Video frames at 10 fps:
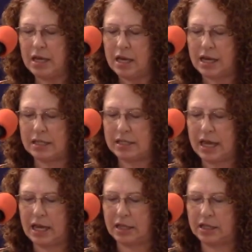and
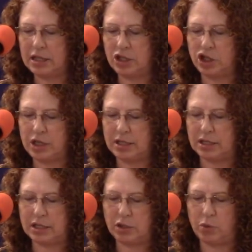saying, This
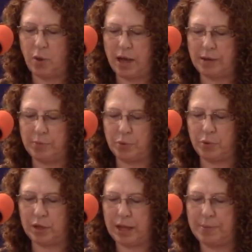Jesus who I am
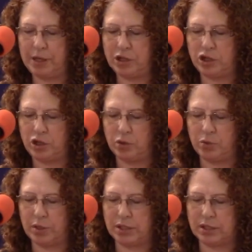proclaiming to
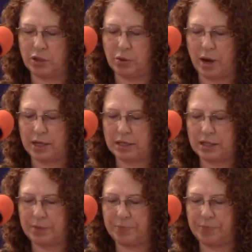you is the Christ.